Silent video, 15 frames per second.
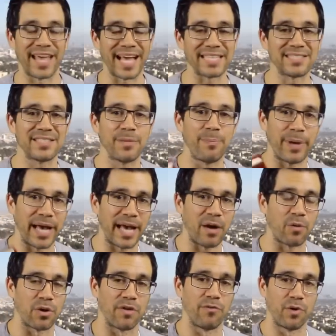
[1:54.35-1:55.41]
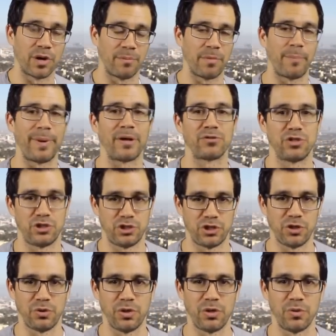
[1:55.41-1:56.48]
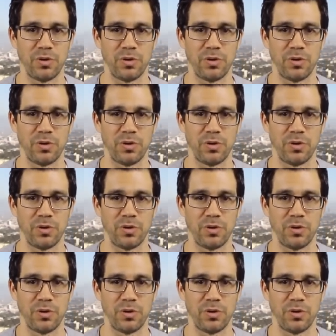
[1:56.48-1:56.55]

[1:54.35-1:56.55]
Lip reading: That's the power of what I'm about to show you.